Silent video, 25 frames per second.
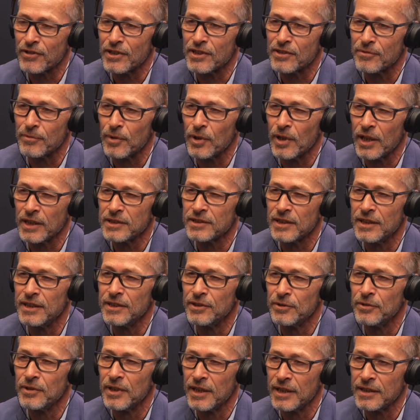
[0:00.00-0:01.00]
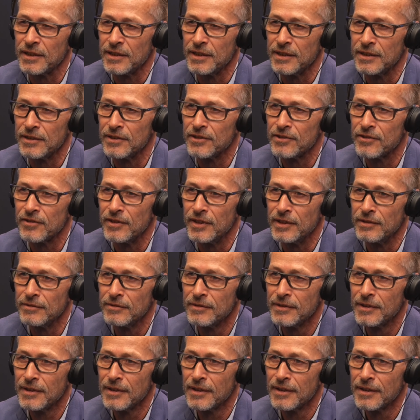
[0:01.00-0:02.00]
will actually unite the industry.
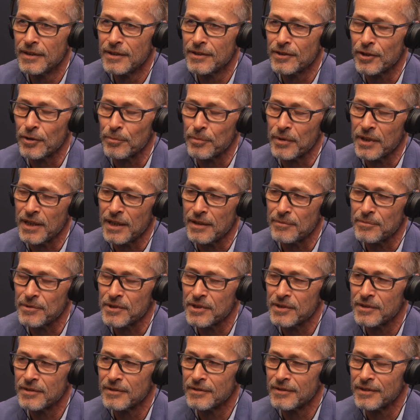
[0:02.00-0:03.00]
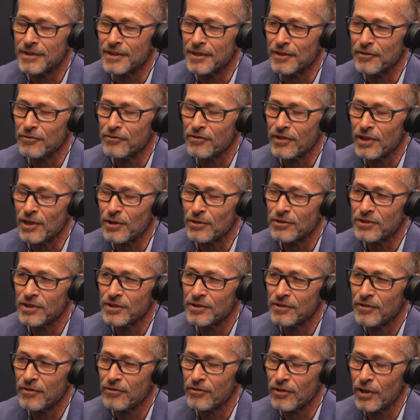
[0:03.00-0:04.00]
So perhaps you know
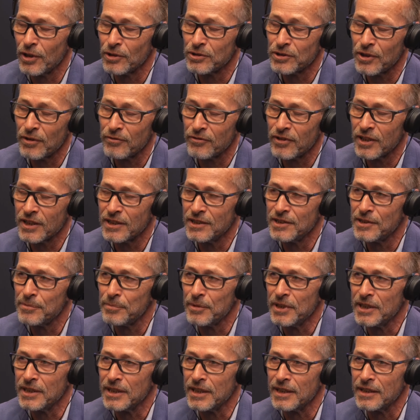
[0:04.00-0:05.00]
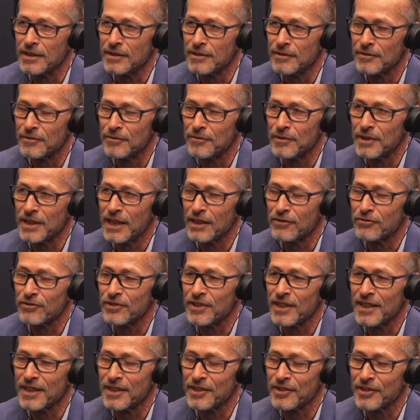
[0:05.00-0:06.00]
philosoph philosophically speaking, we haven't
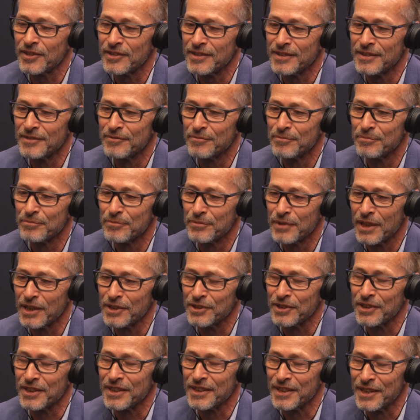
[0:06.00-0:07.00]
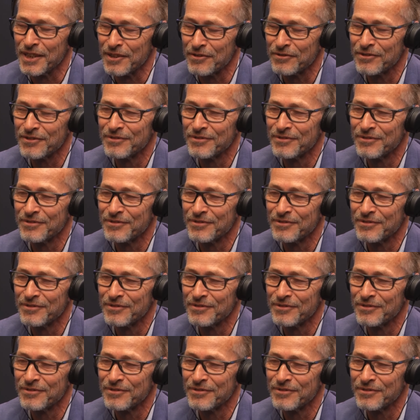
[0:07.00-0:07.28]
had pressure enough.